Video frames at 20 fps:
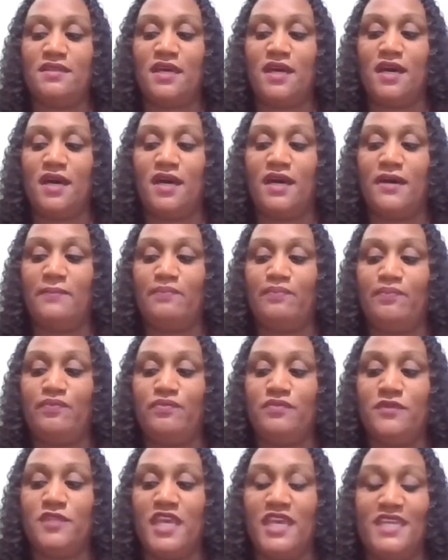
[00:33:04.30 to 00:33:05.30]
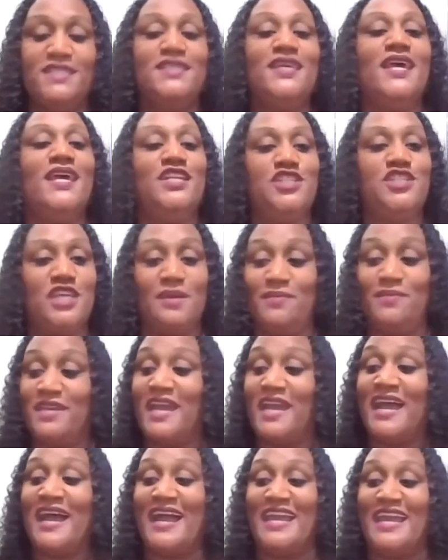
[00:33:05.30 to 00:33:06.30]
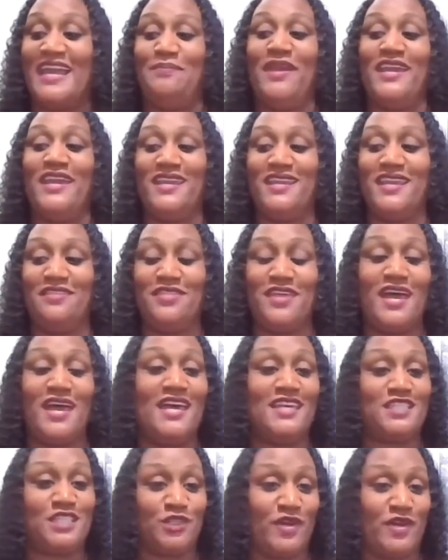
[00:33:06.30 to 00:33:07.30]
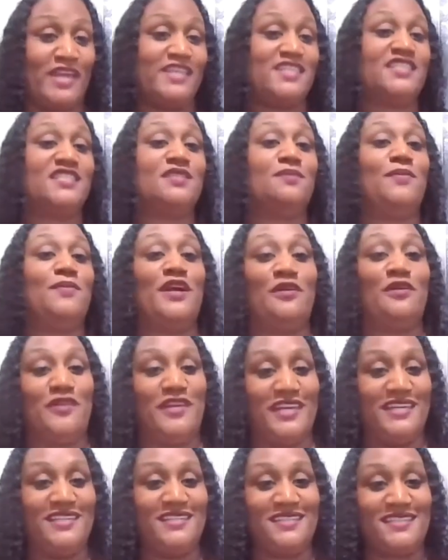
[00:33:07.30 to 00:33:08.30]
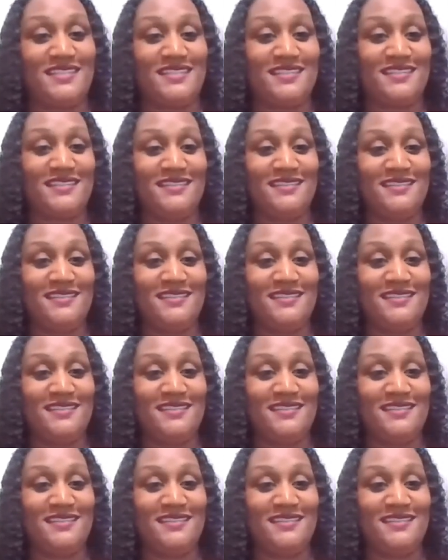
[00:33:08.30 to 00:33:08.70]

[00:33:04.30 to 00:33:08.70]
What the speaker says: the intention behind making it the Esther Experience,